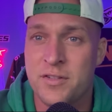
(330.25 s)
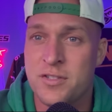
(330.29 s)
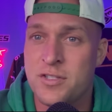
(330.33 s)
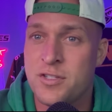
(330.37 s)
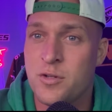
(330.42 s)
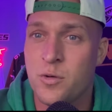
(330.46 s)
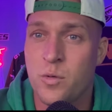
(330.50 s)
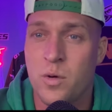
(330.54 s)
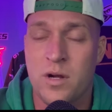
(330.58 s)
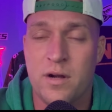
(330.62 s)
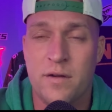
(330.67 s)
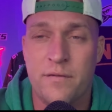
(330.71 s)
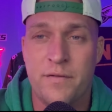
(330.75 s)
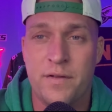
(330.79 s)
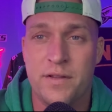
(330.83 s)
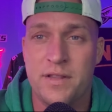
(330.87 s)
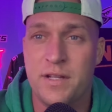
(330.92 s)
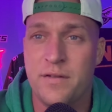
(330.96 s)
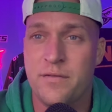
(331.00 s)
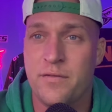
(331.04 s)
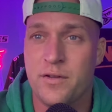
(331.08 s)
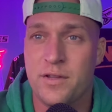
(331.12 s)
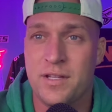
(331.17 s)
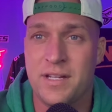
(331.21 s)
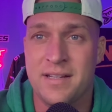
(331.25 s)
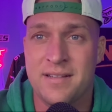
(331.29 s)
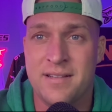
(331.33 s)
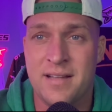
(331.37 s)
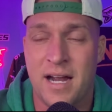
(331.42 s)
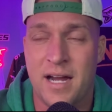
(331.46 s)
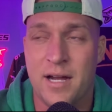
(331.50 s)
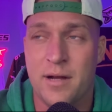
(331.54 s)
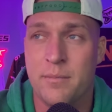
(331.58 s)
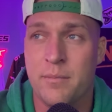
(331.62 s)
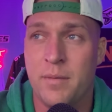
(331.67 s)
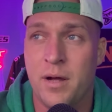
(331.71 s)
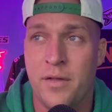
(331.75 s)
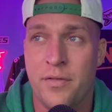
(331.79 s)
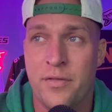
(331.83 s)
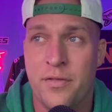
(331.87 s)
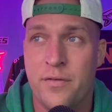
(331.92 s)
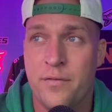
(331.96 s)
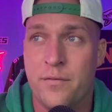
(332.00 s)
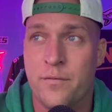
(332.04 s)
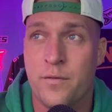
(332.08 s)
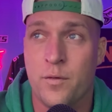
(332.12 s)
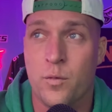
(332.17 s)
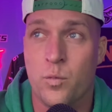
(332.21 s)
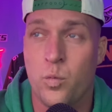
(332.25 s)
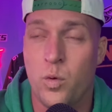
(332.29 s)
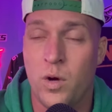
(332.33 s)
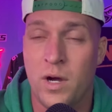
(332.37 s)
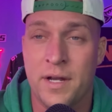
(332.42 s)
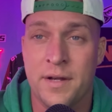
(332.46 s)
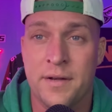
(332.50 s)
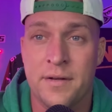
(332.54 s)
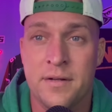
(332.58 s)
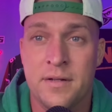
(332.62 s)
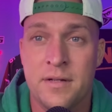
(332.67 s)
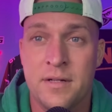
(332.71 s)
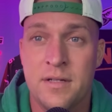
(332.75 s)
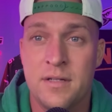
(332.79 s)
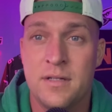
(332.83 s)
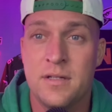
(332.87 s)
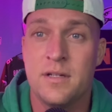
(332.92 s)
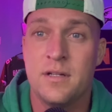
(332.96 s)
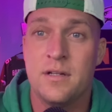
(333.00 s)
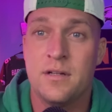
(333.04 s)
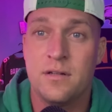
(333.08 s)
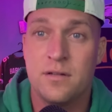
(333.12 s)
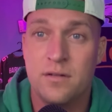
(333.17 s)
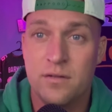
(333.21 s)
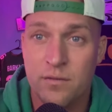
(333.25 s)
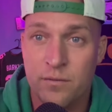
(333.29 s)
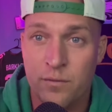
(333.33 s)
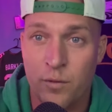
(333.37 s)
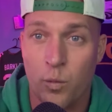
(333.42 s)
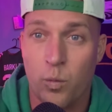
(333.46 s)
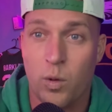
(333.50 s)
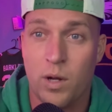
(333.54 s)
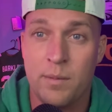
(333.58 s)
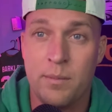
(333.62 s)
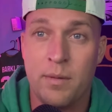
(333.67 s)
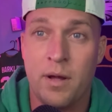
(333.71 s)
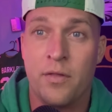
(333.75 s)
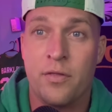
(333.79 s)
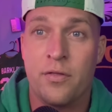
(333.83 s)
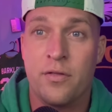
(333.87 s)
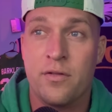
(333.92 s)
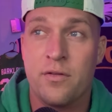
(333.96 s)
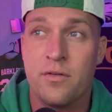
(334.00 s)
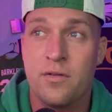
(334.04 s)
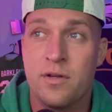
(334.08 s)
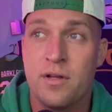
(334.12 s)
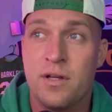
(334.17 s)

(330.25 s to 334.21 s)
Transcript: It's $250 for the entire month for one month.